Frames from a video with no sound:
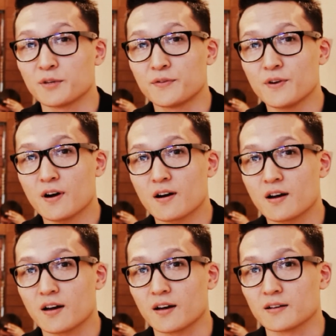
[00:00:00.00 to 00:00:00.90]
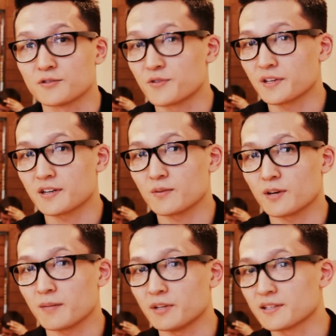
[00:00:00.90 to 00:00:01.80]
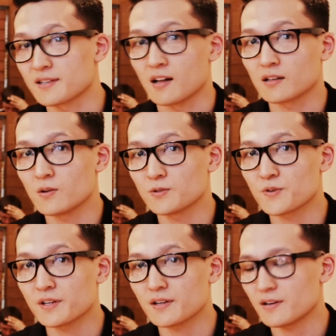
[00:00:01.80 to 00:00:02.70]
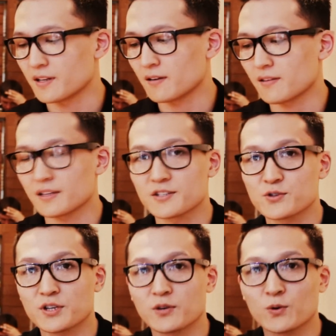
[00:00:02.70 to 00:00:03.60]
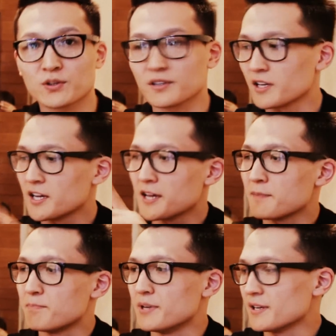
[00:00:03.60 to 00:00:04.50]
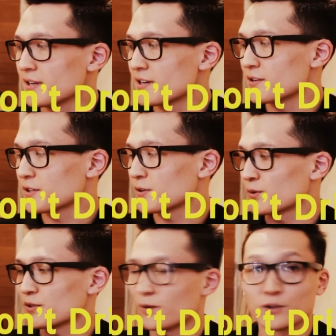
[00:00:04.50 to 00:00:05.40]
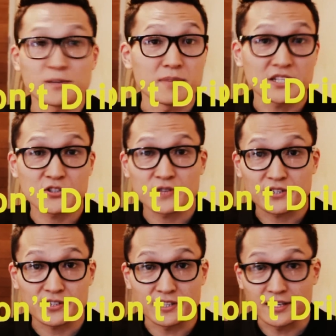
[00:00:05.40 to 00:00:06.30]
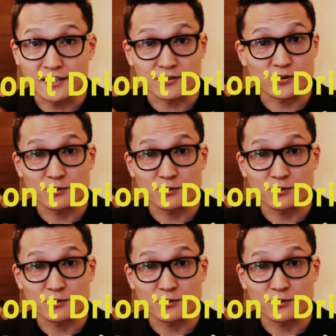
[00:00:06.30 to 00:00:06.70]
If you are a drinker, what I mean is an alcohol drinker. Another thing is you can order beer, you can order all the mixed drinks in here.